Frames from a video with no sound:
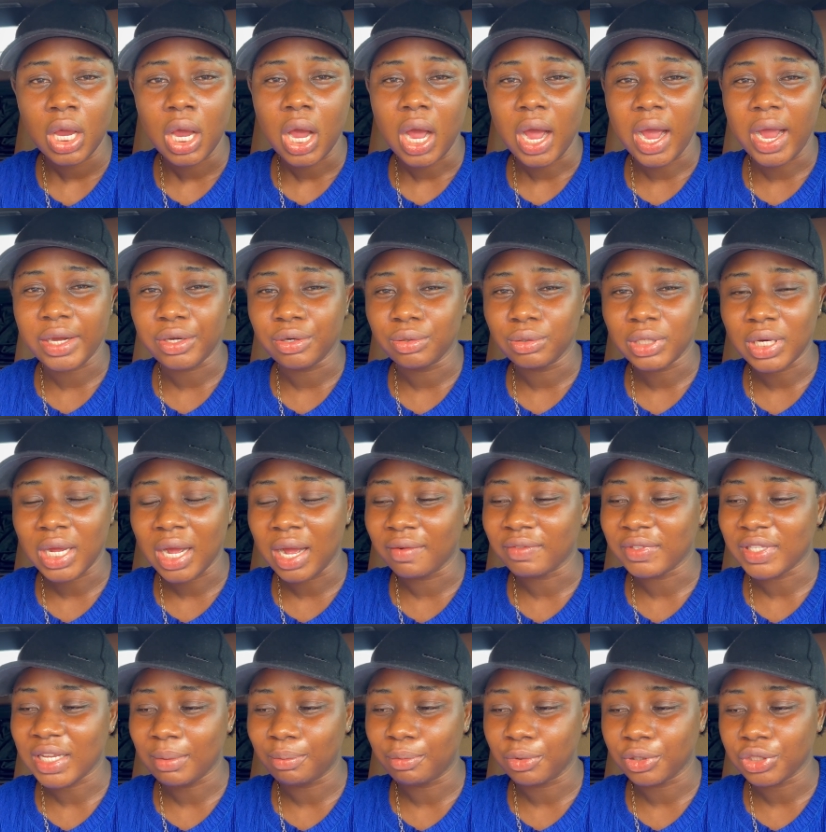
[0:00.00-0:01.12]
i don't have
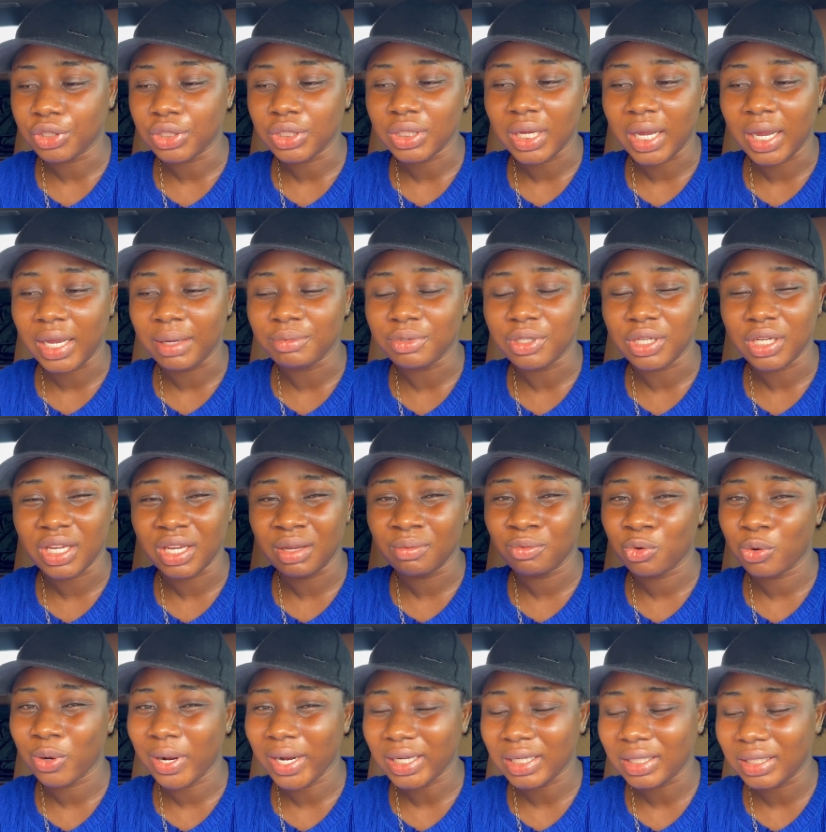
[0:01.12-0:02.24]
that much time she came
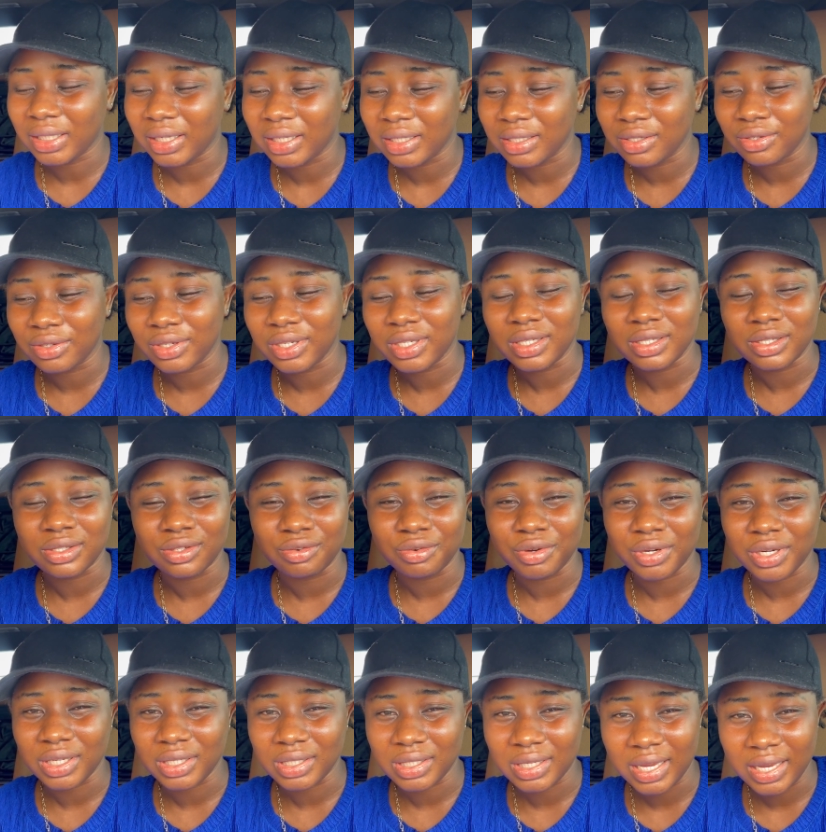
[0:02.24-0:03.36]
quite late so this is
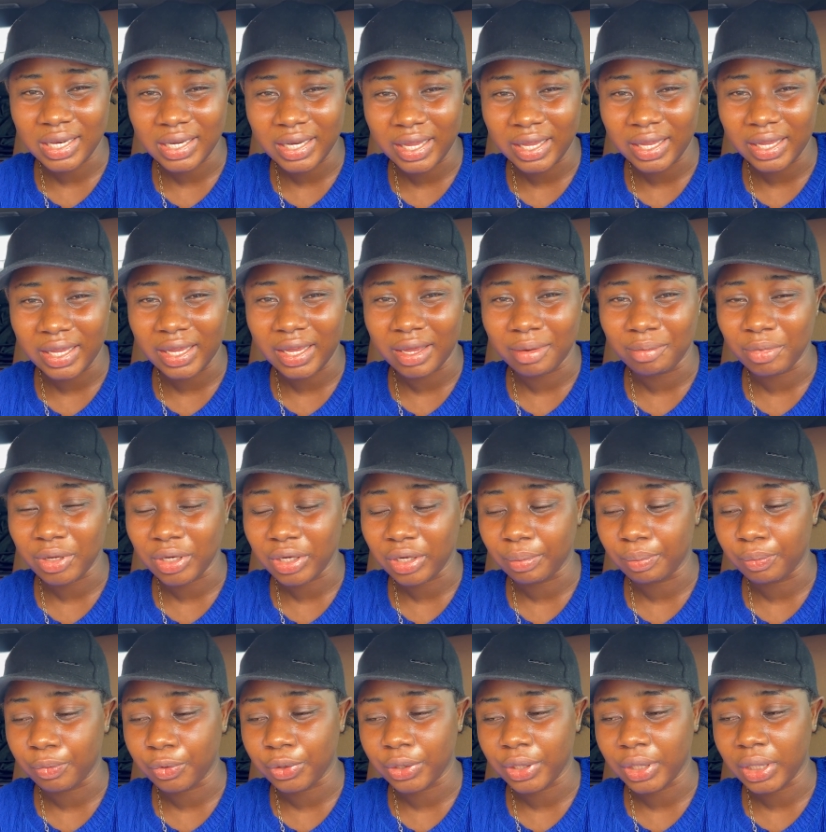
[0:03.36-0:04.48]
already 10 a.m in the
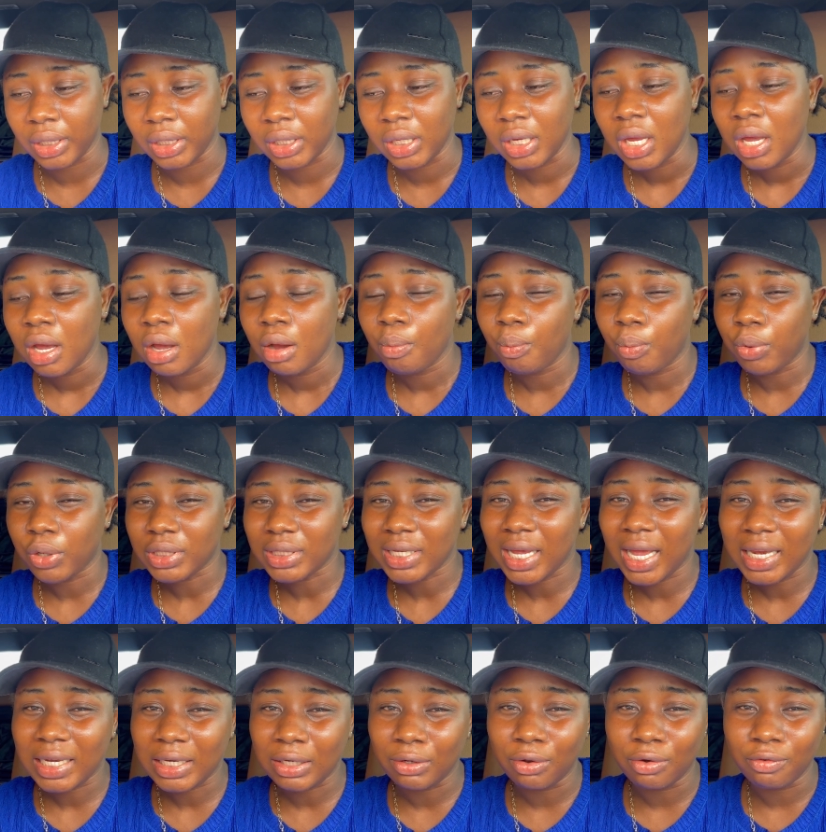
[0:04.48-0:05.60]
morning but
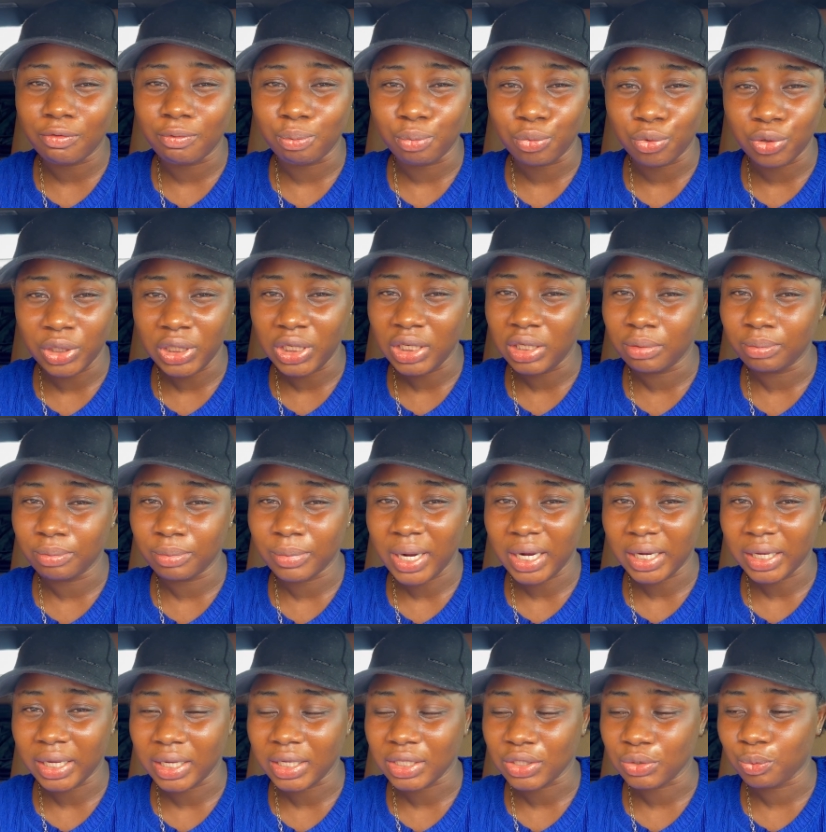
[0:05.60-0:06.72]
i love morning
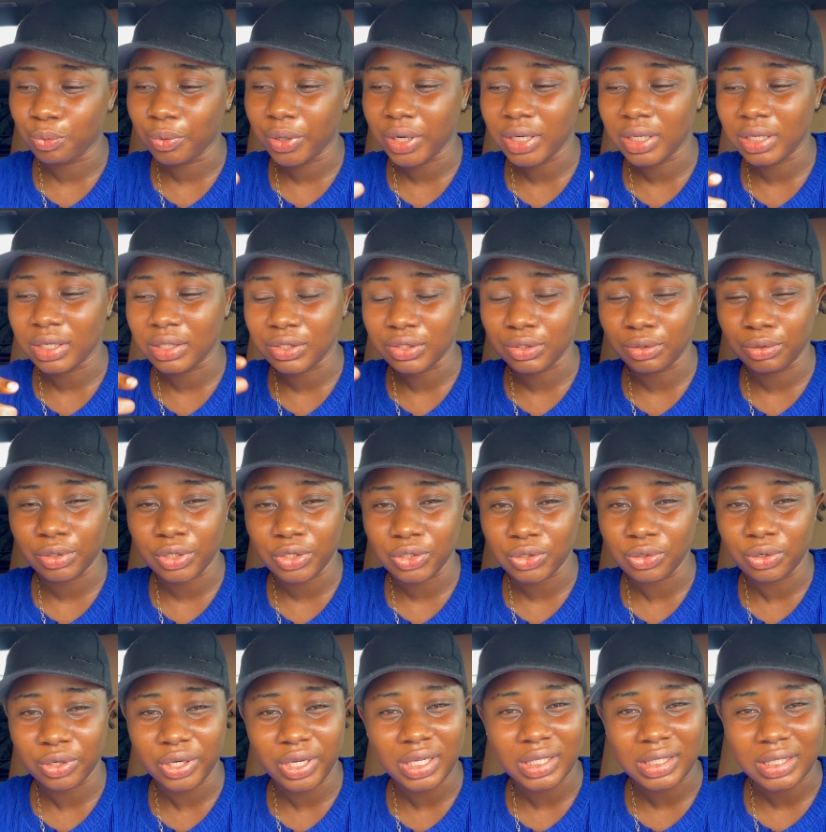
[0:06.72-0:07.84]
markets when the sun is
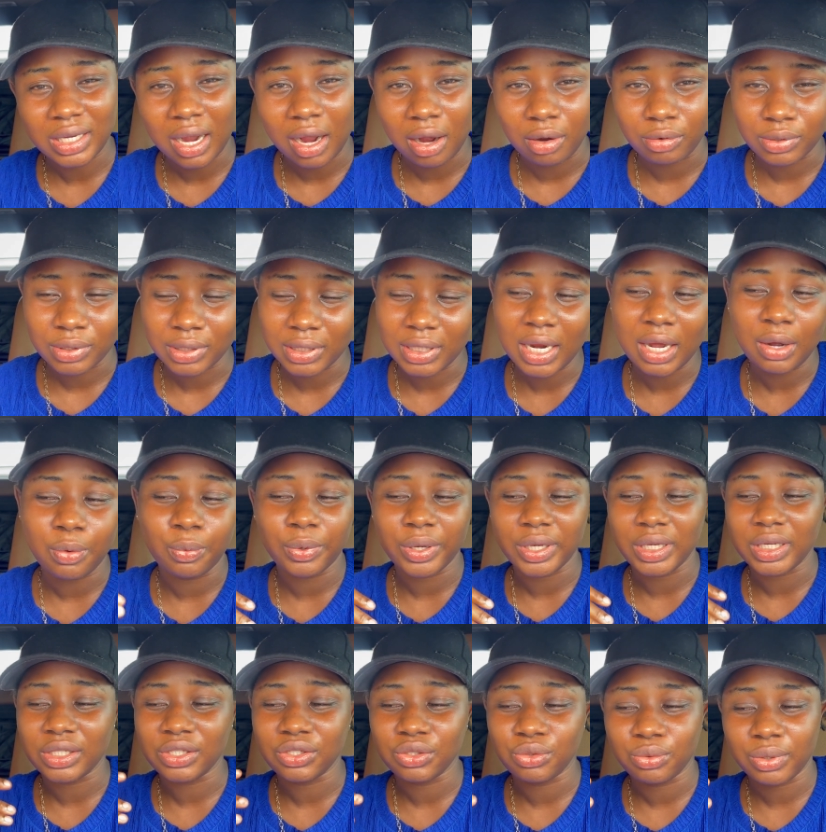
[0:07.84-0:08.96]
not yet out that way
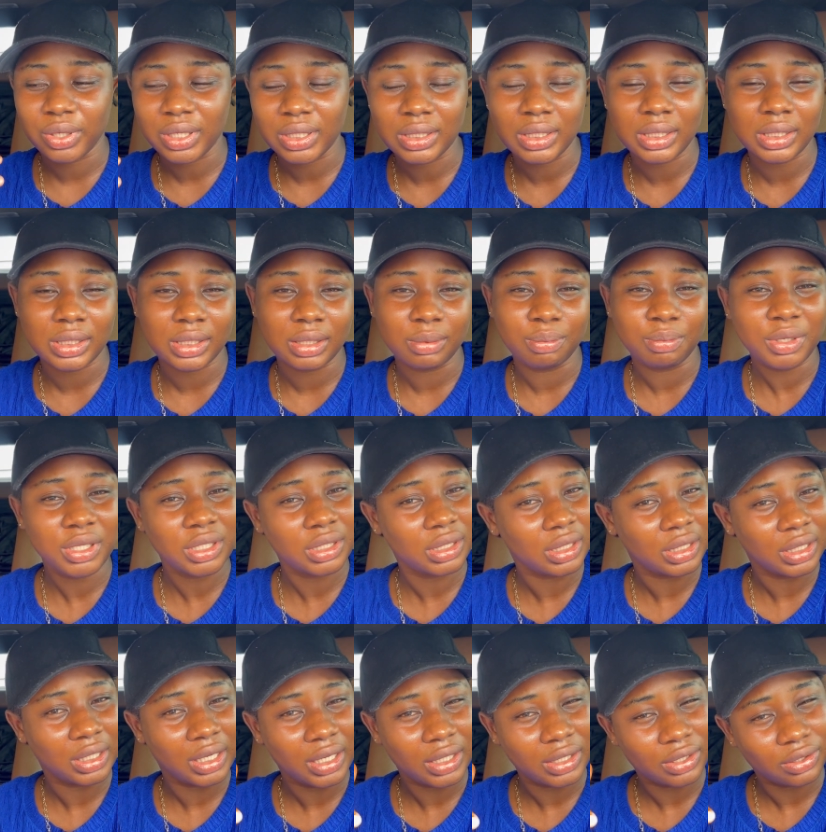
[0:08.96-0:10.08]
the stress is a bit
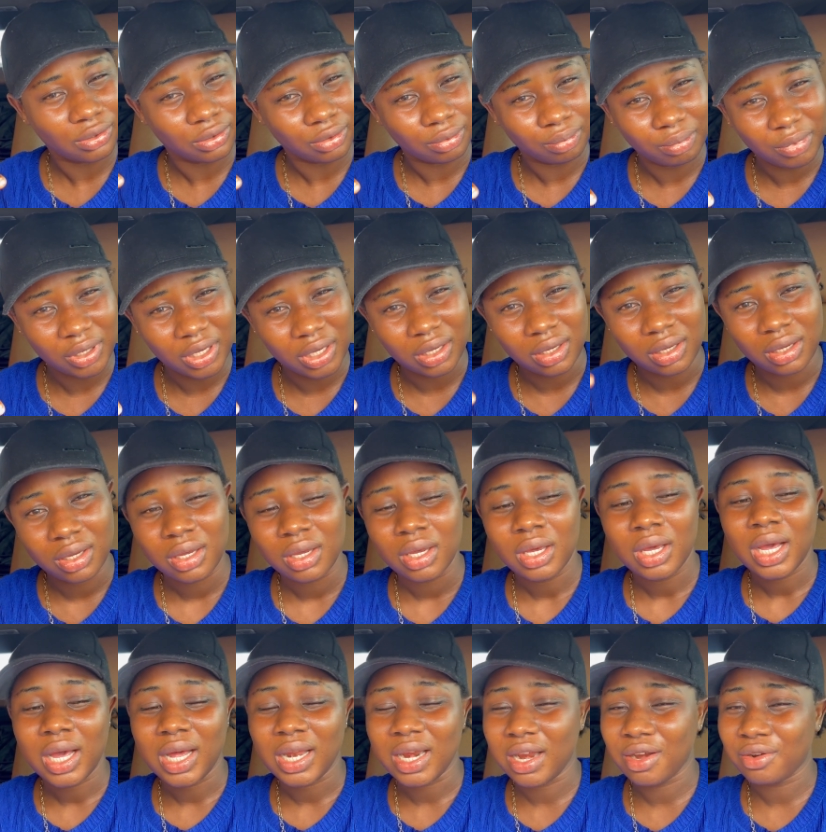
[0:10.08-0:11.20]
less on me
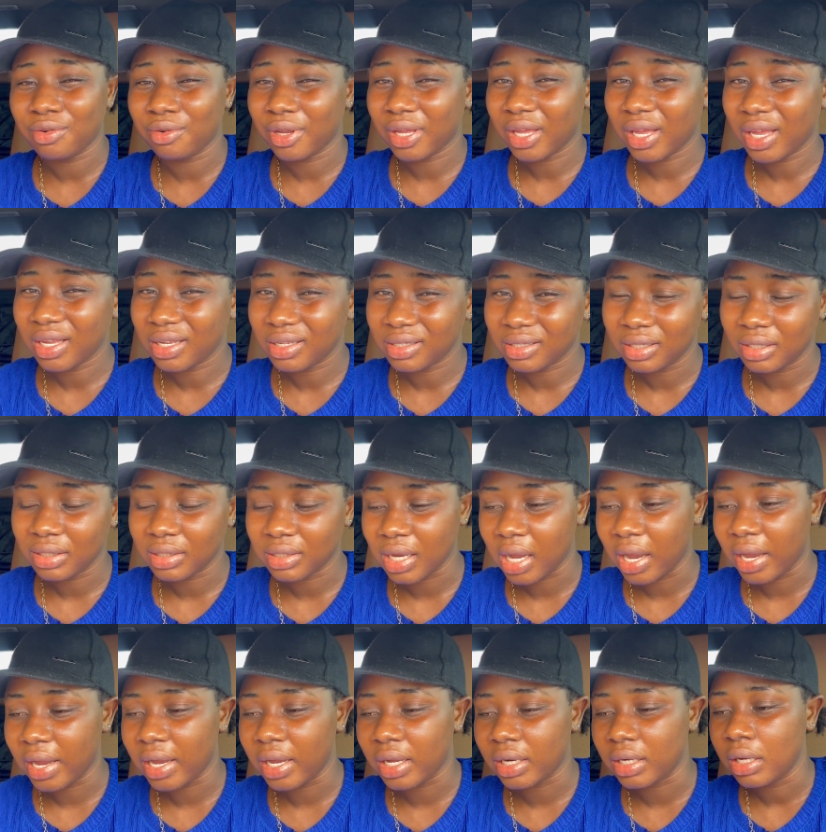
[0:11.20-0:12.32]
and I don't get easily
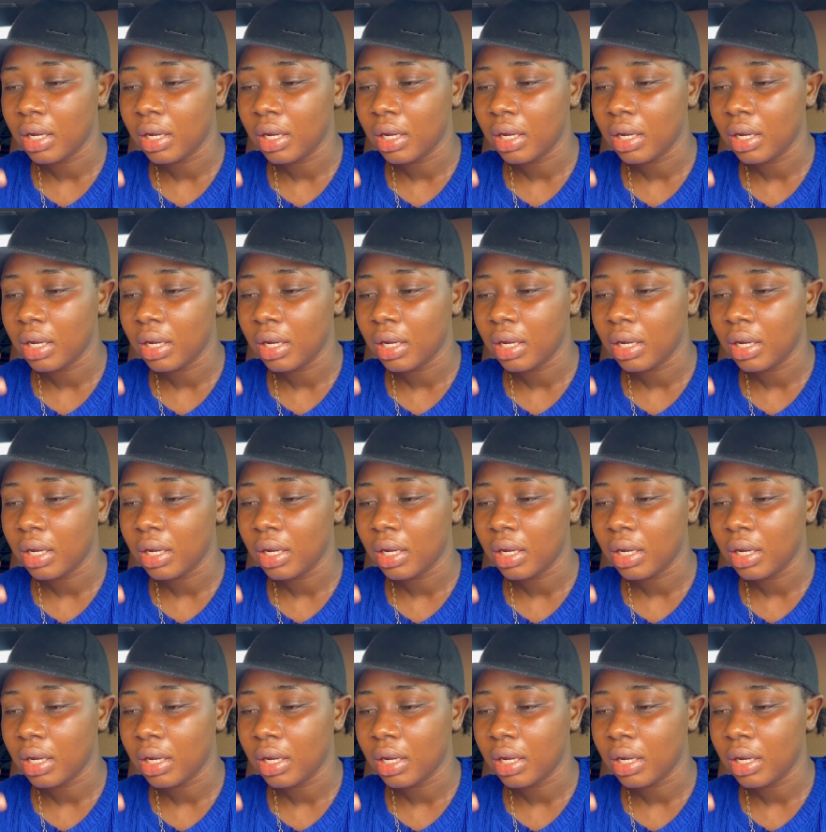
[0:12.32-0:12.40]
tired.